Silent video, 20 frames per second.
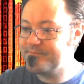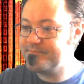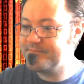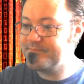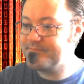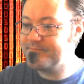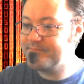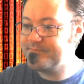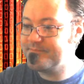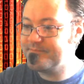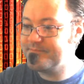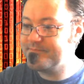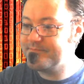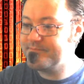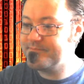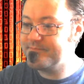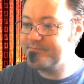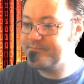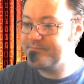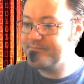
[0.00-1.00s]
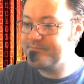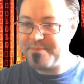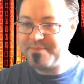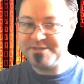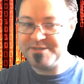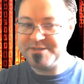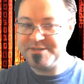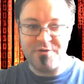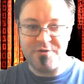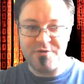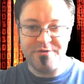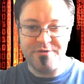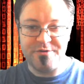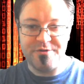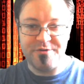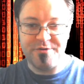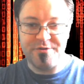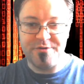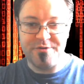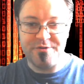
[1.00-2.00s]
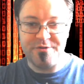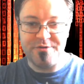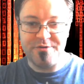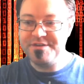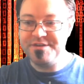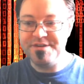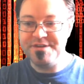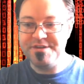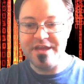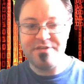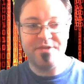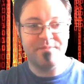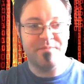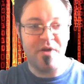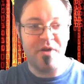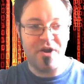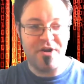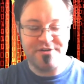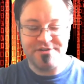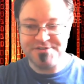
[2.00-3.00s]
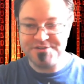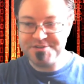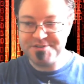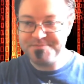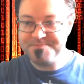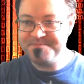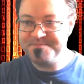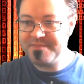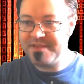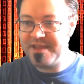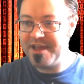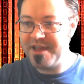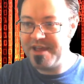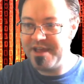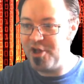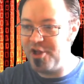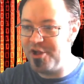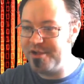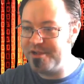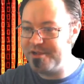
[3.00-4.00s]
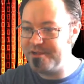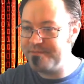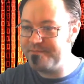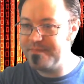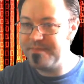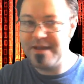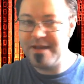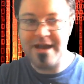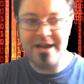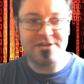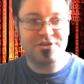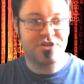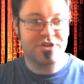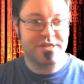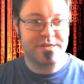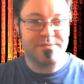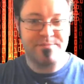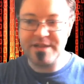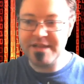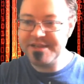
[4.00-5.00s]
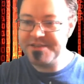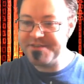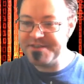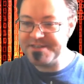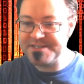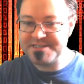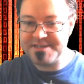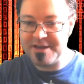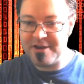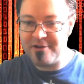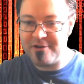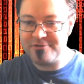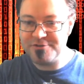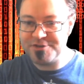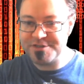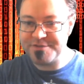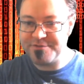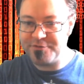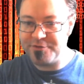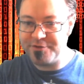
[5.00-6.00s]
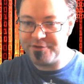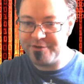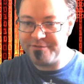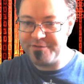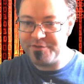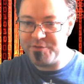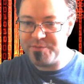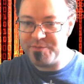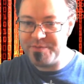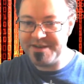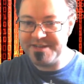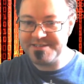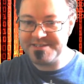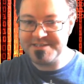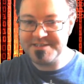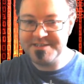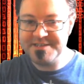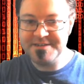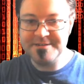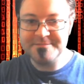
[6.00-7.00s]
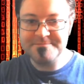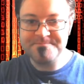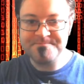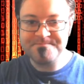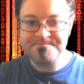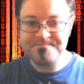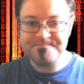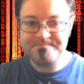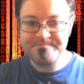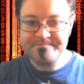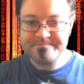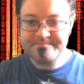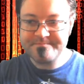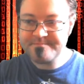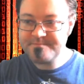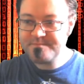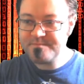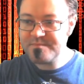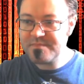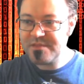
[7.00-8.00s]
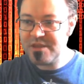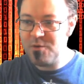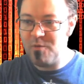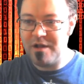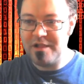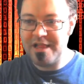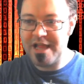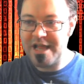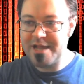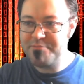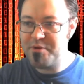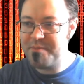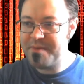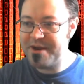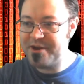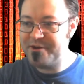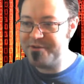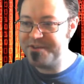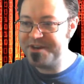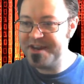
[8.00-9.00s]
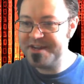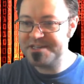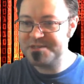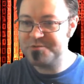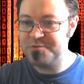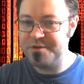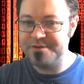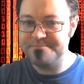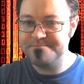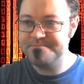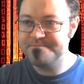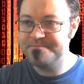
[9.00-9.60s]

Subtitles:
So this was the episode with Nathan Mars, and I'll actually play this now just for a few minutes while I prepare the next one.